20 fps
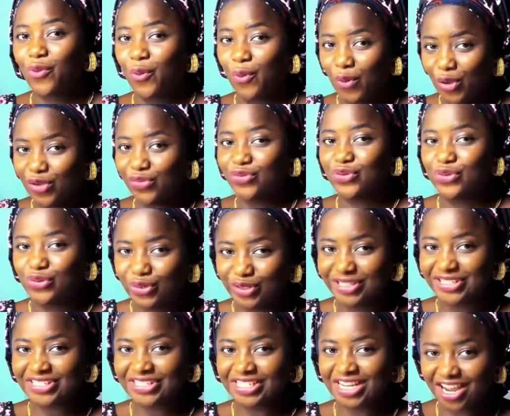If you
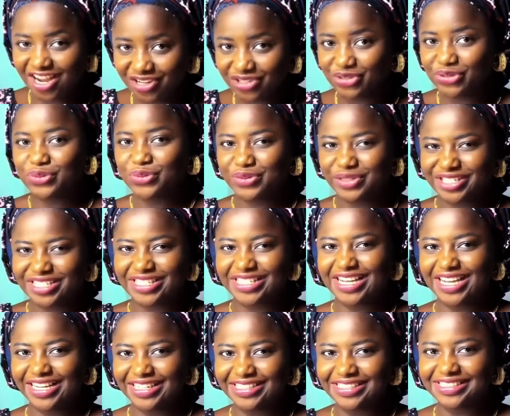understand, you
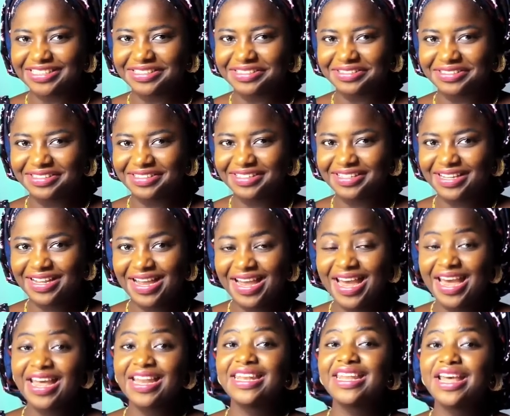understand.
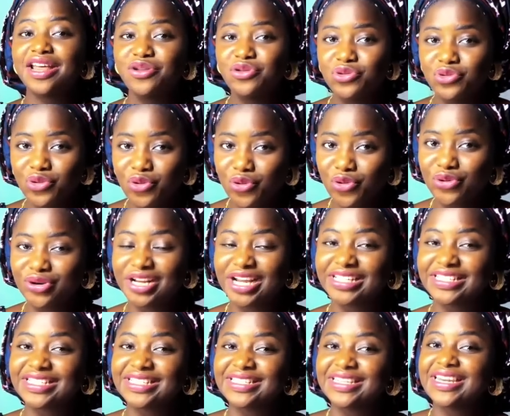They know that
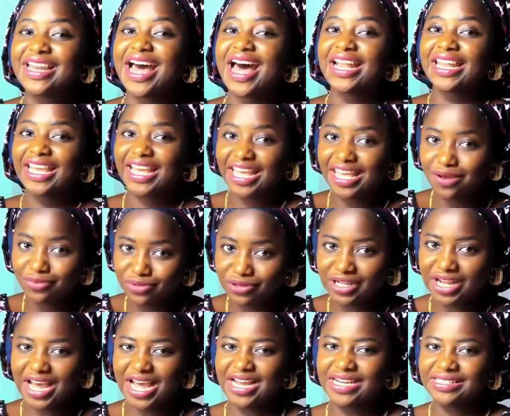it's in Al-Cable
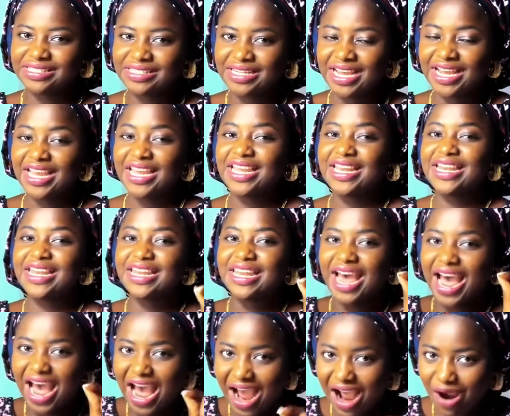land, in
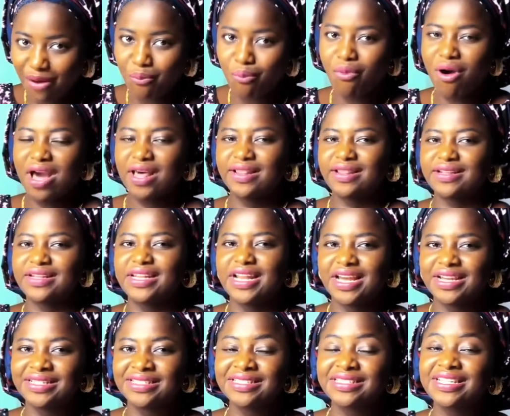our
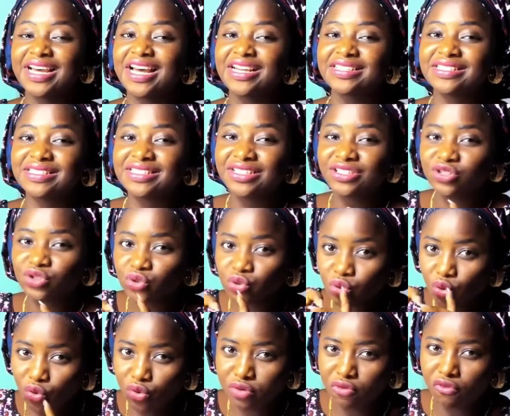motherland, that the
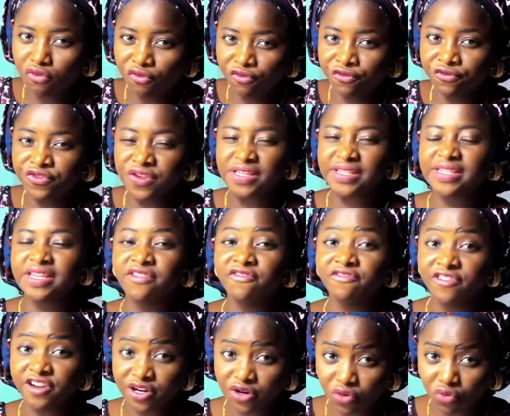story will fit in
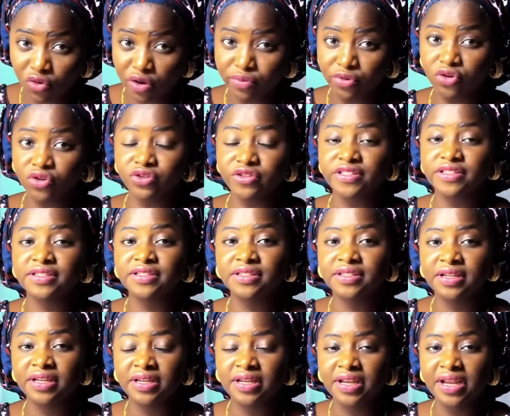very well because
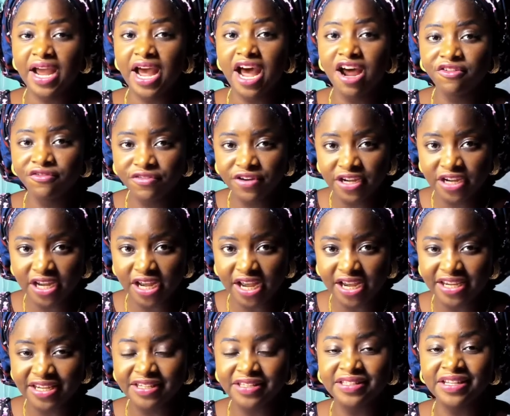Africa
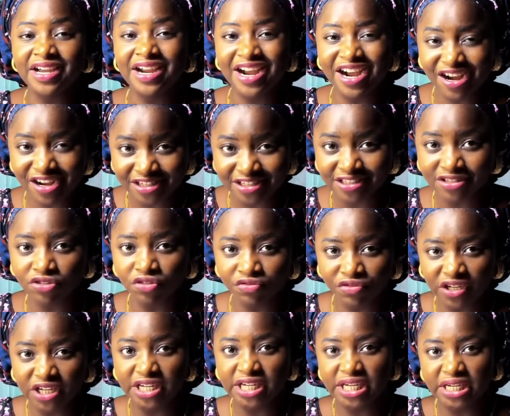is the Garden of
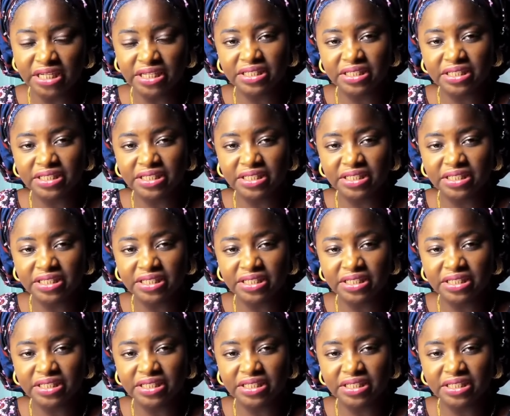Eden.